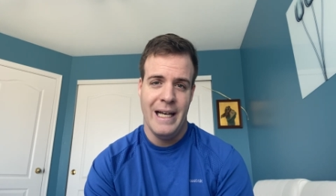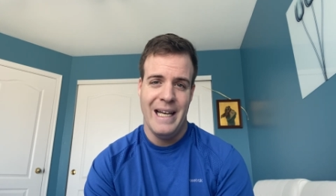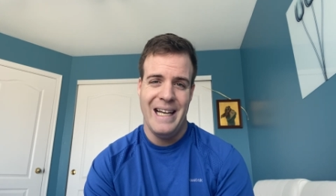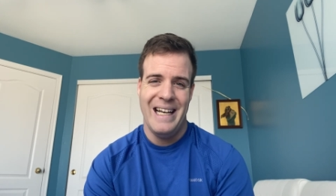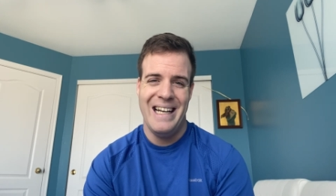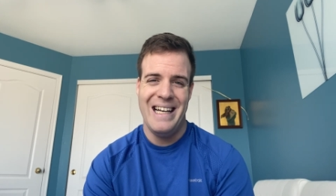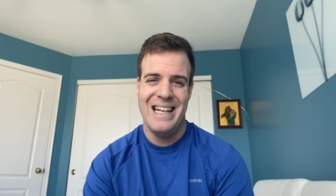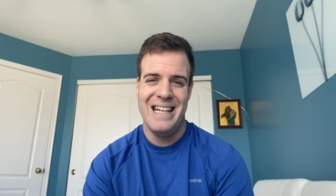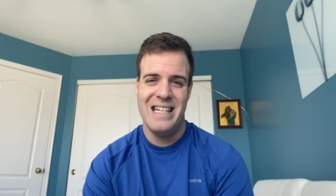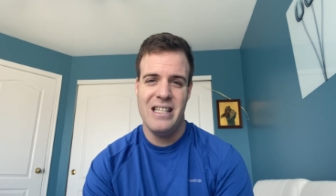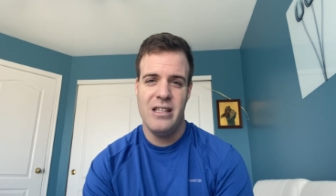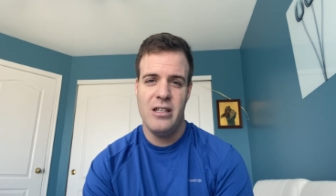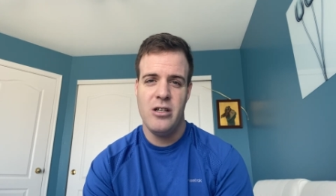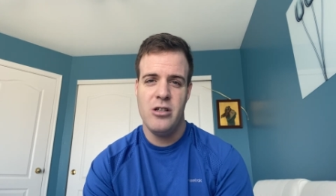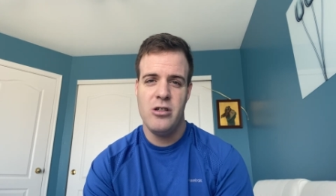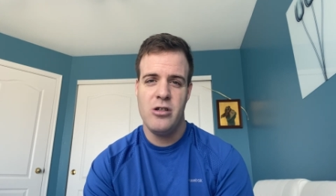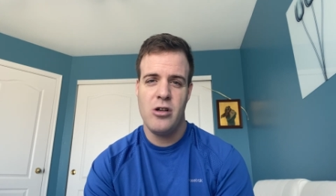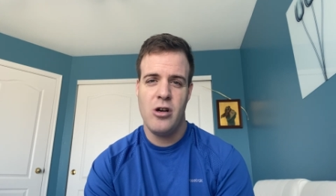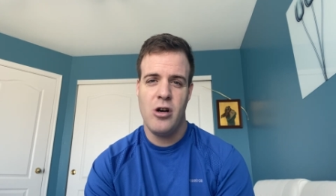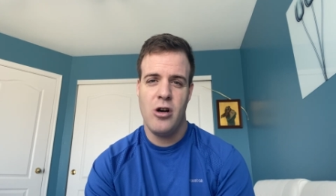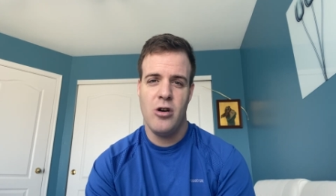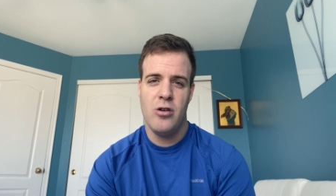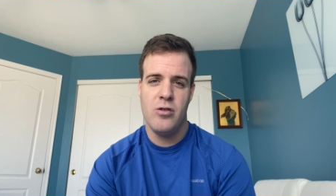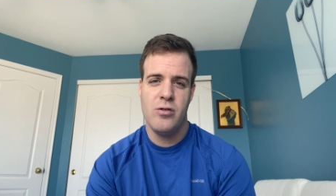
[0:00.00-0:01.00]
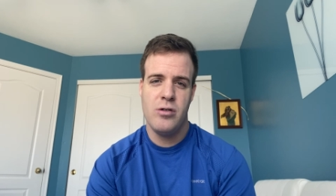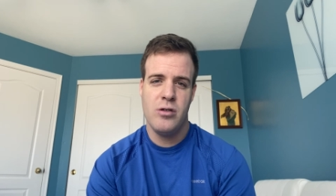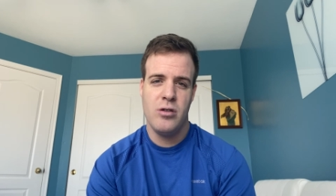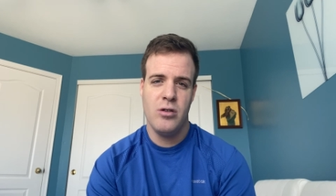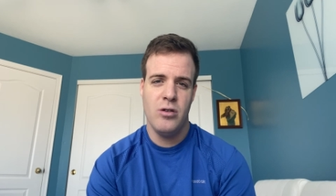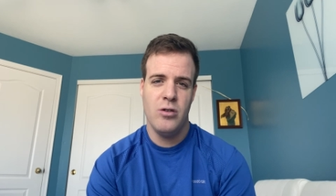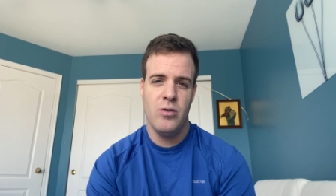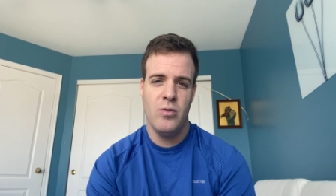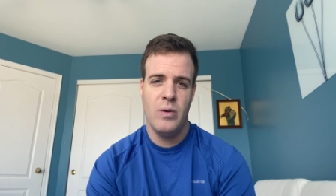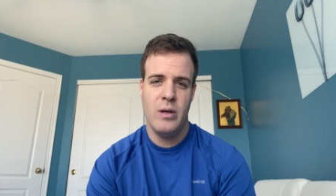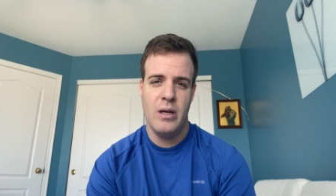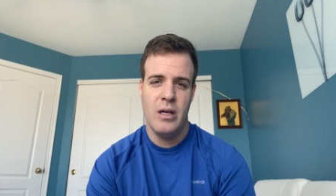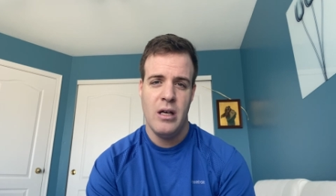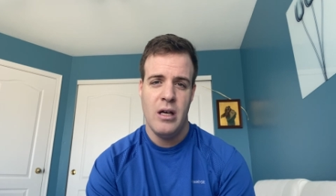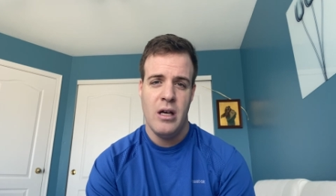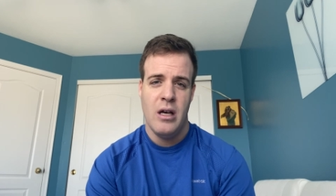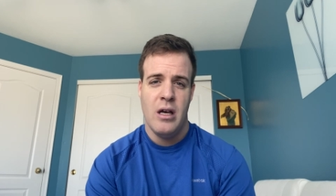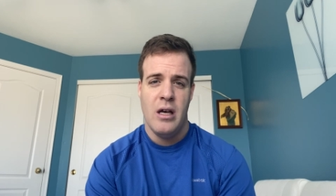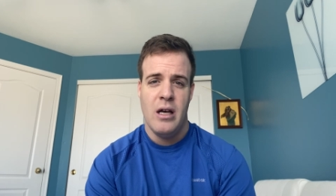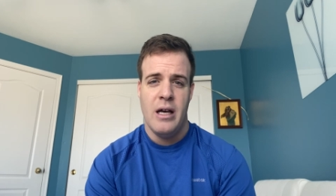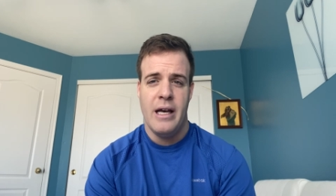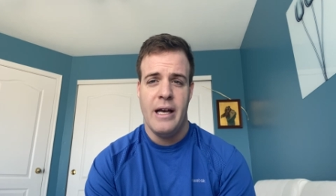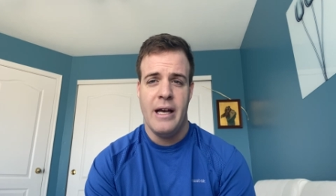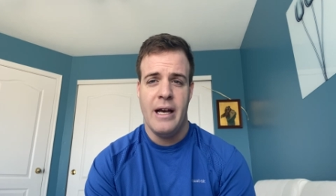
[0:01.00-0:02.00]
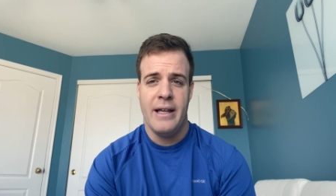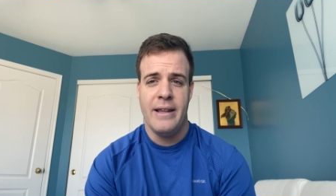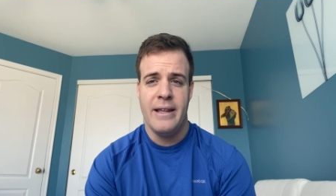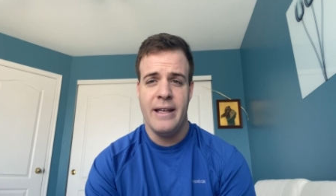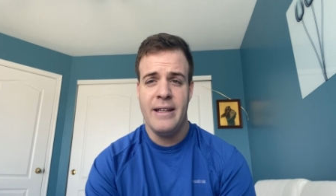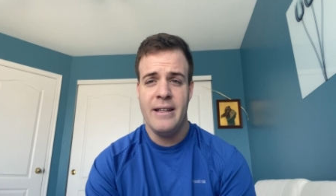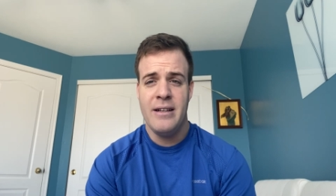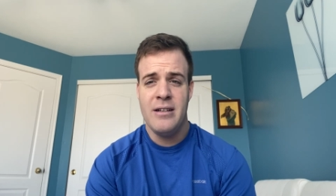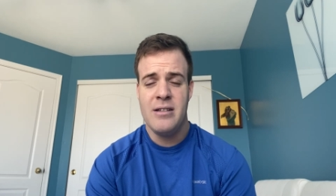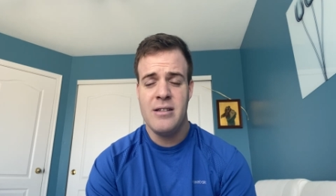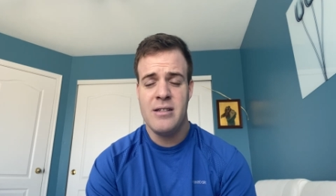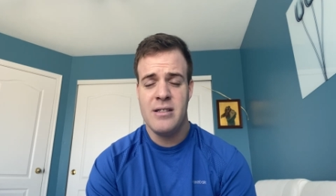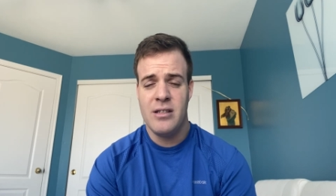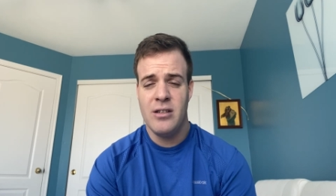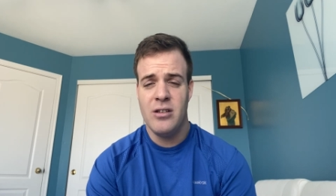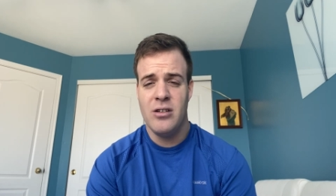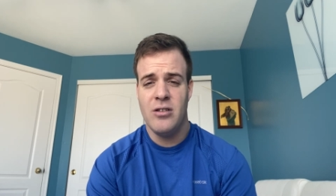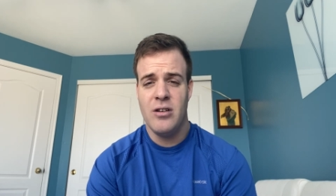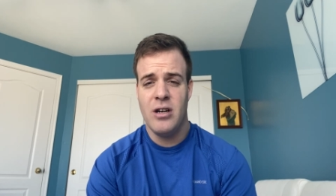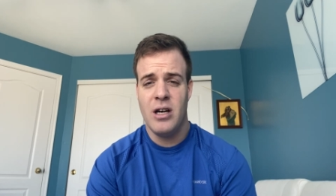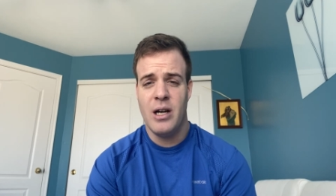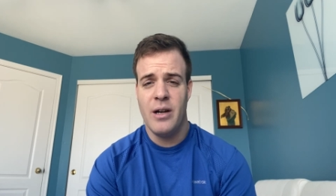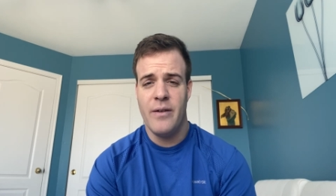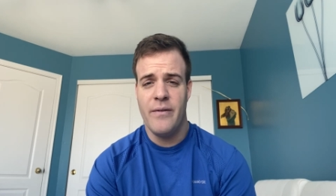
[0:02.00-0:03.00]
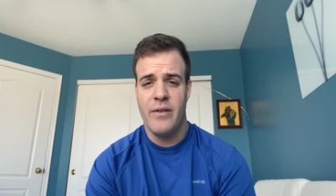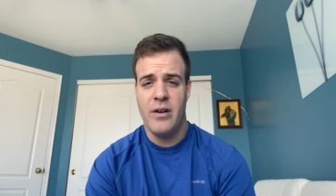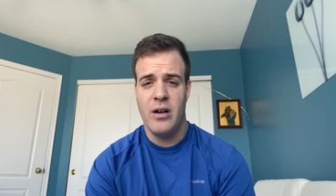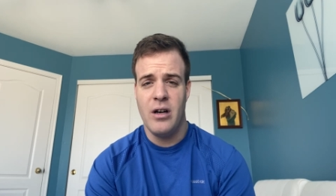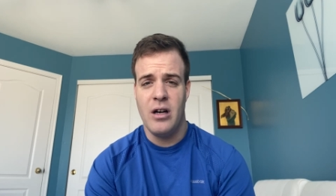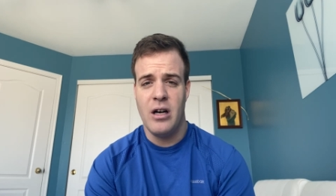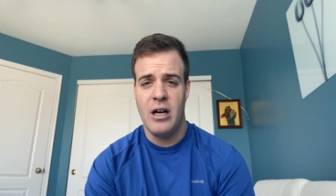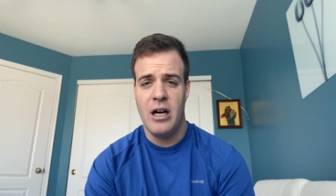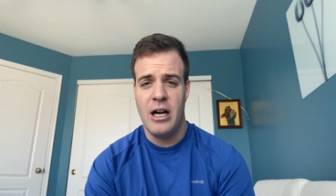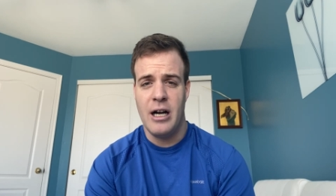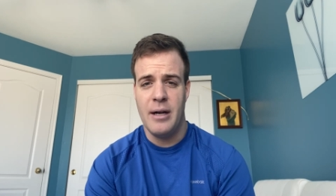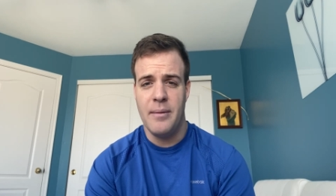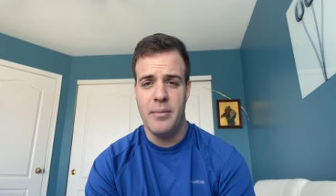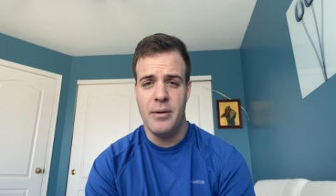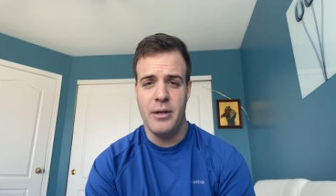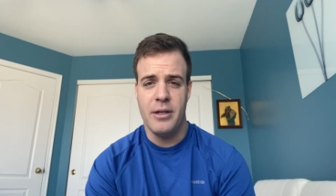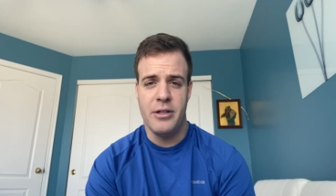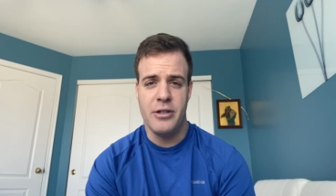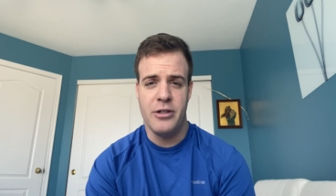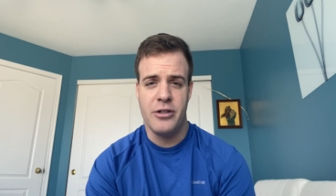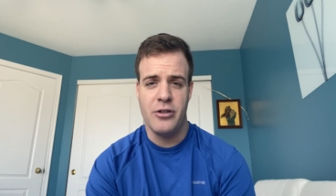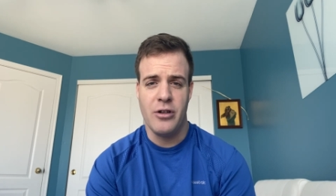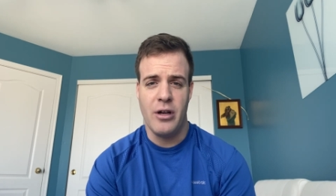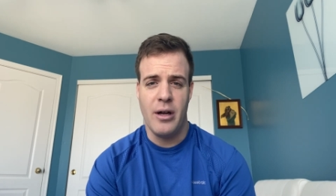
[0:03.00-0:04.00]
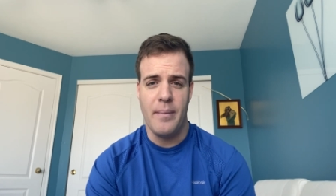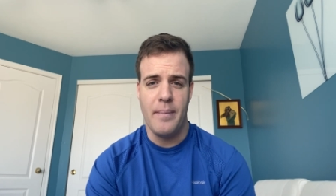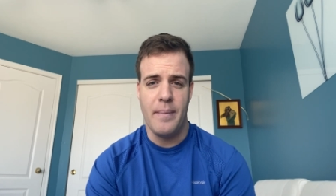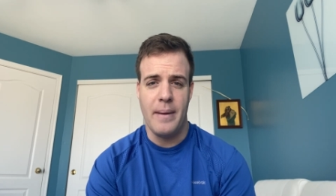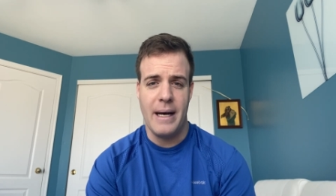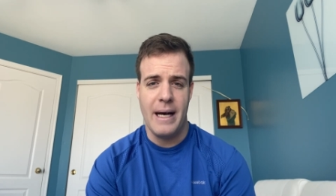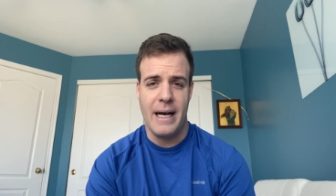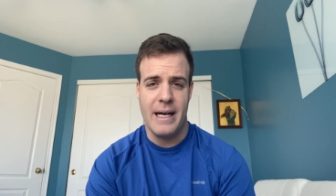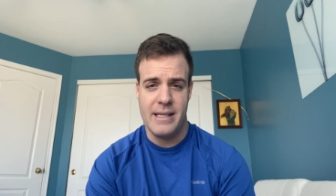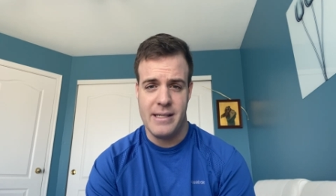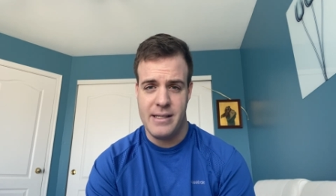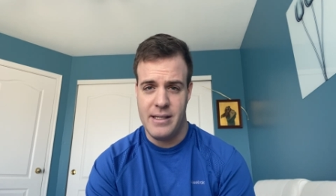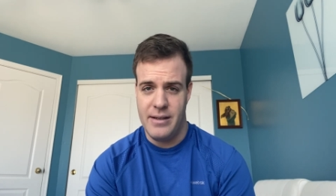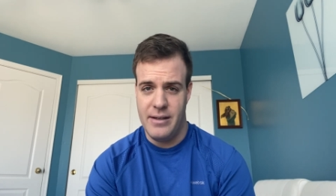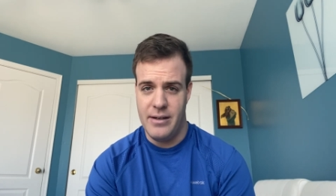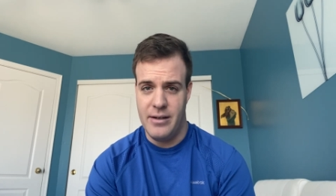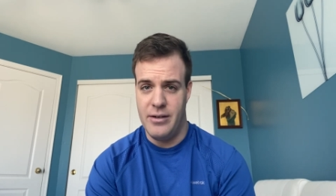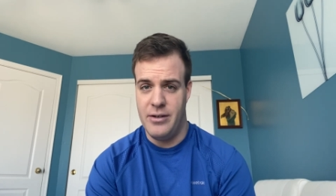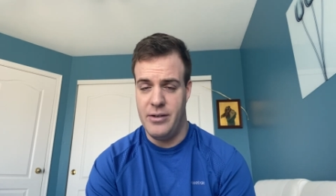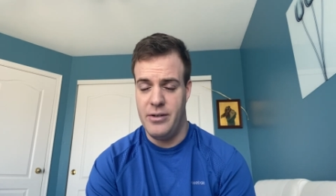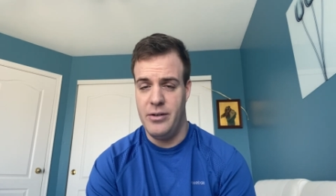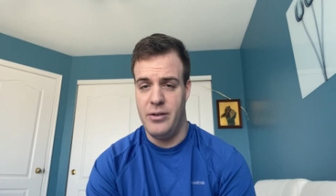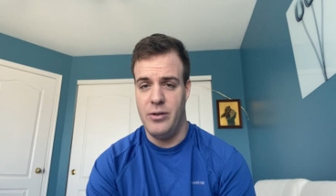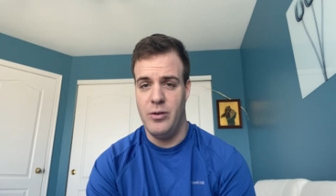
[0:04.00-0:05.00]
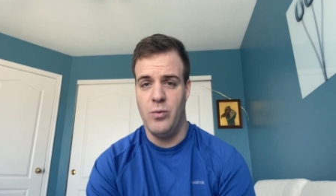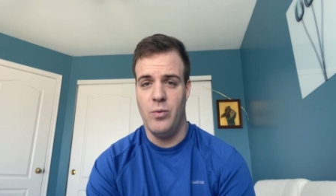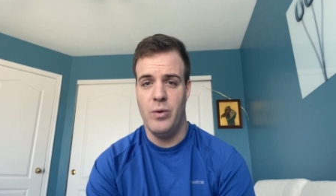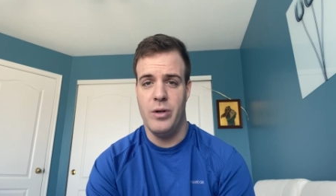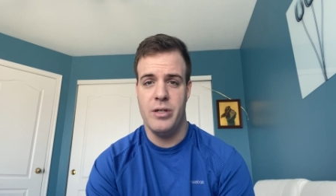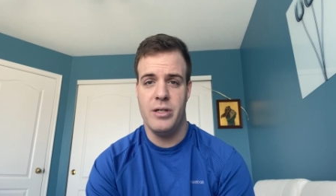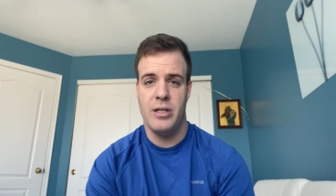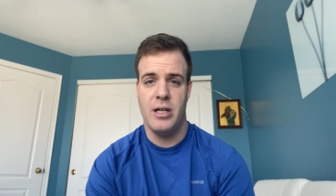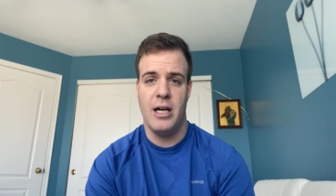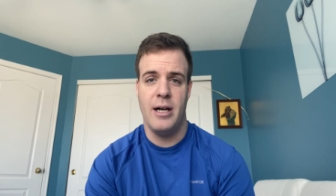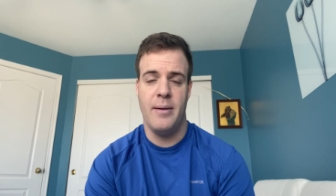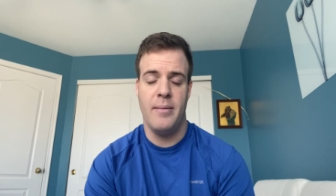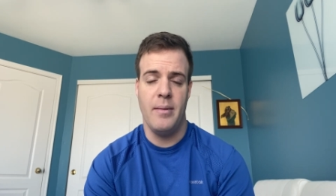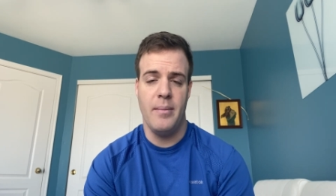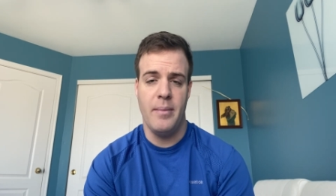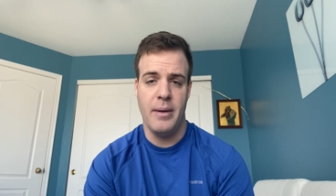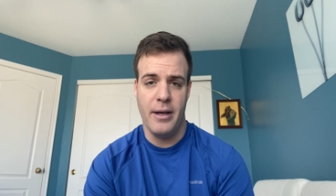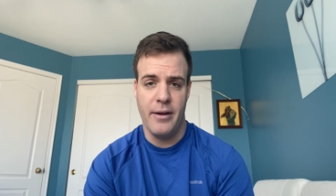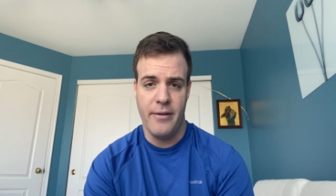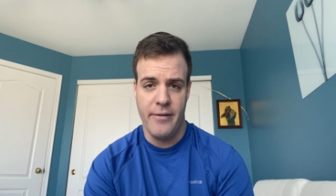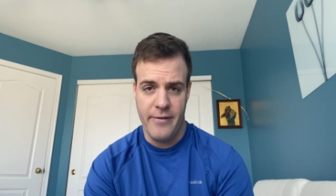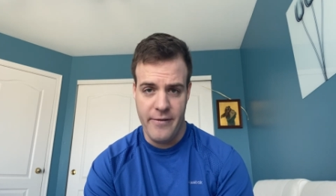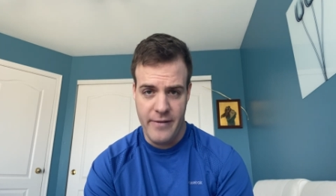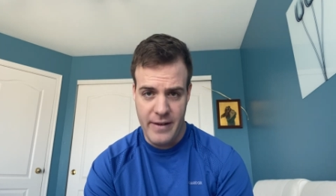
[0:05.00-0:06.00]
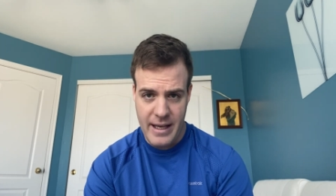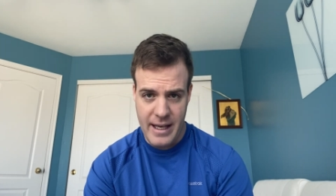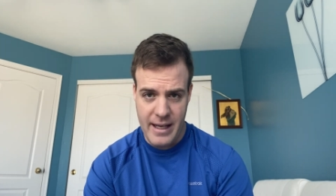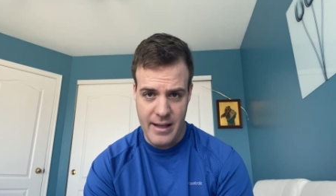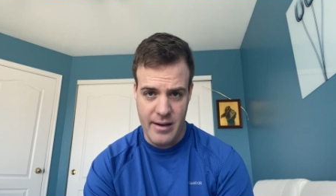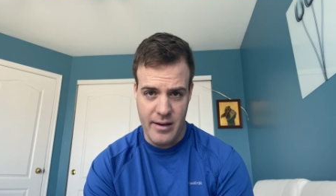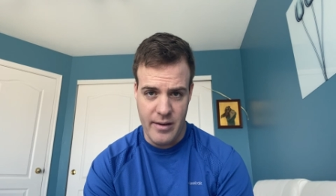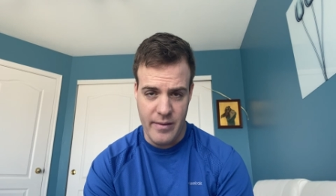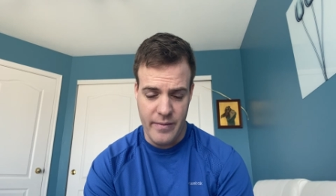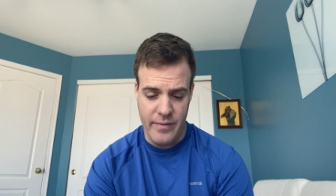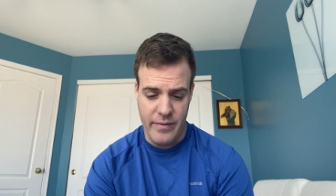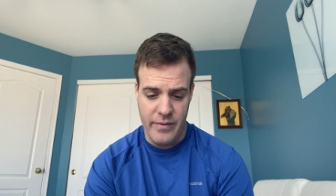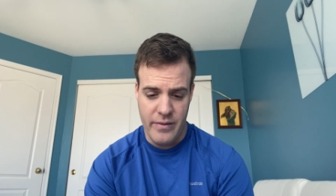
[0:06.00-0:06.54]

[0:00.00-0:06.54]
And there's also I think there's still a lot of uh, hybrid striped bass in there too, which I'm a big fan of.